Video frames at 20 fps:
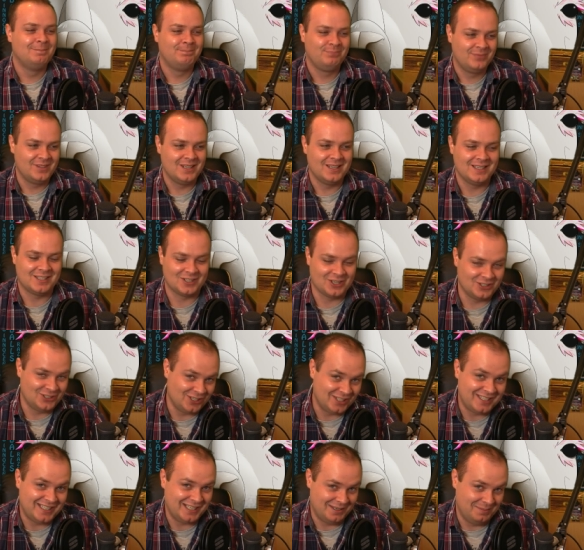It's because you
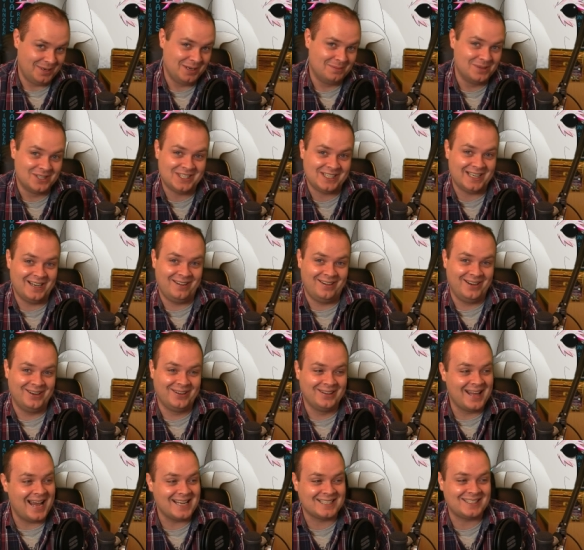team E material.
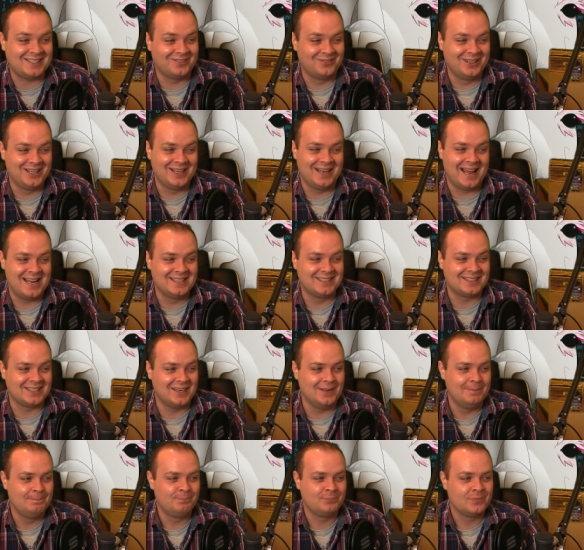That's the real
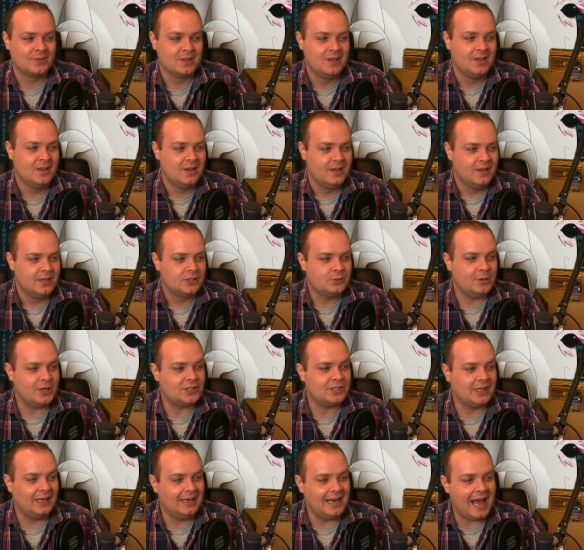answer. To which
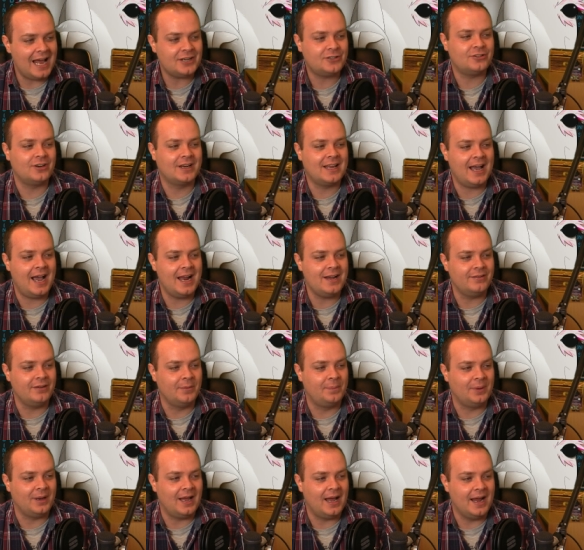Lalatra kind of
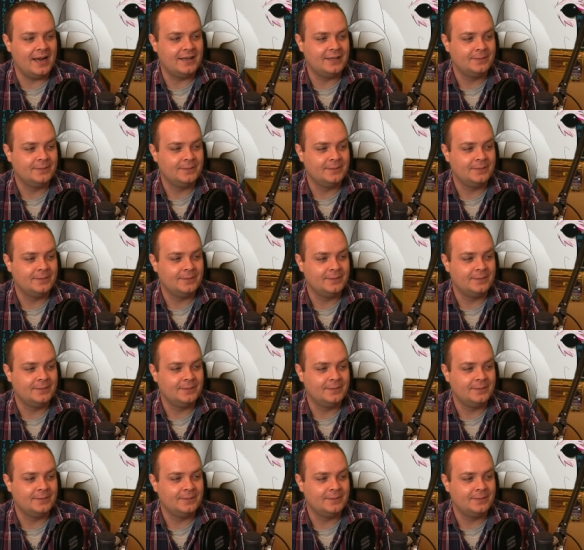replied,